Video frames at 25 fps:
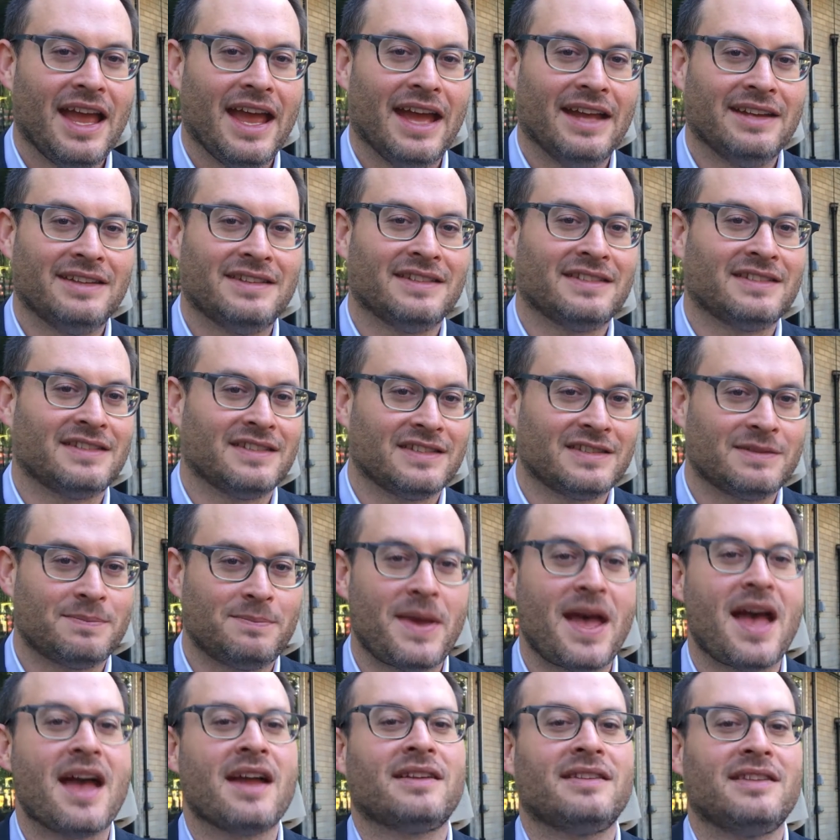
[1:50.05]
and to
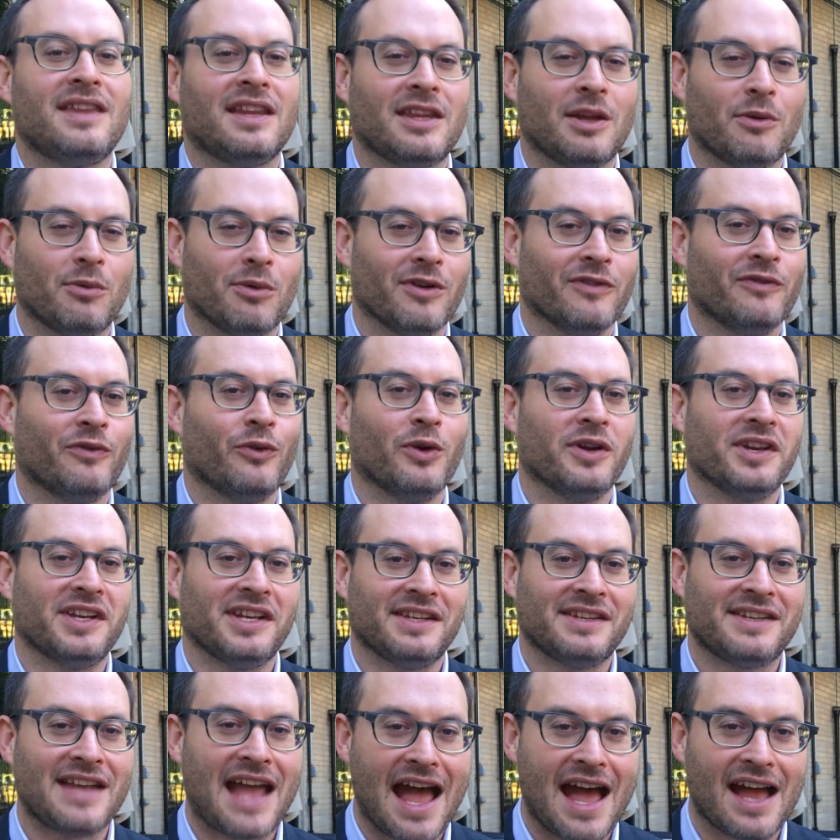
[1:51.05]
suspect that they were
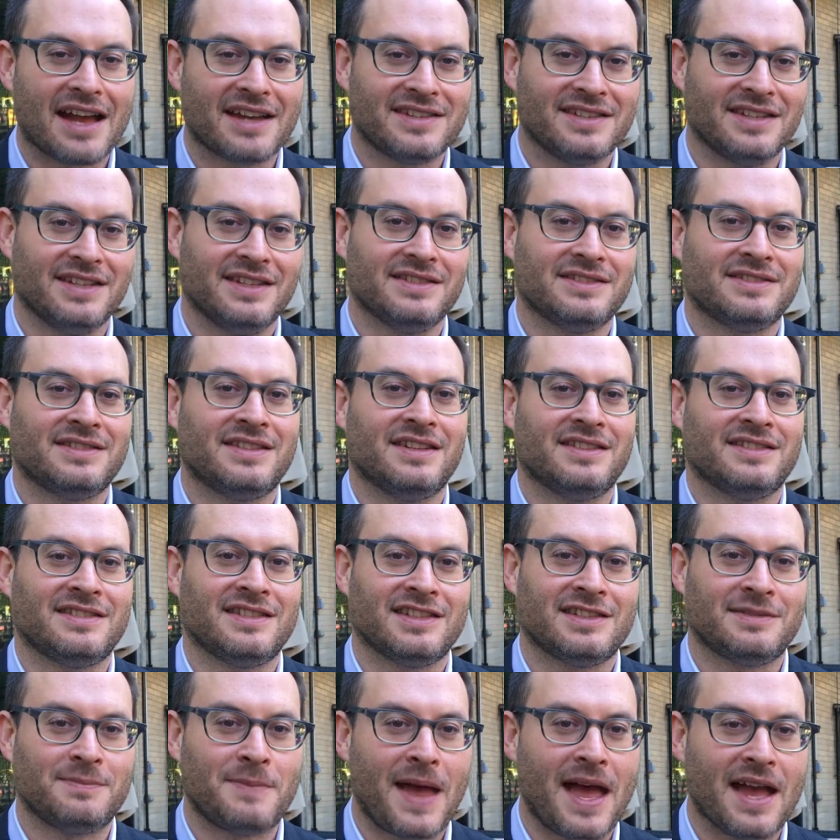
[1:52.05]
avoiding taxes, to
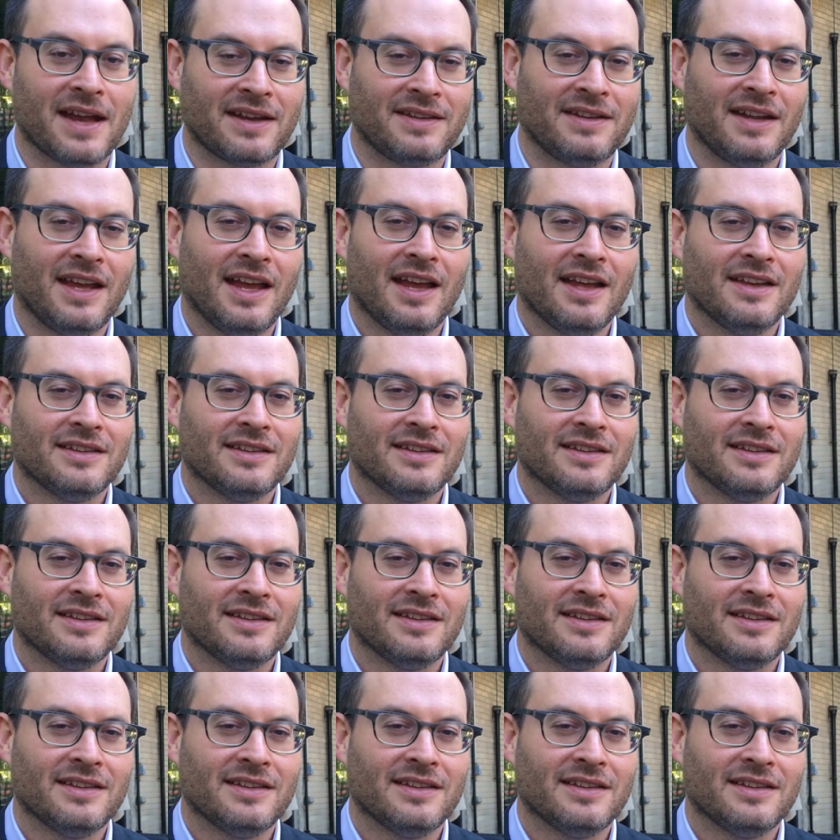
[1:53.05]
suspect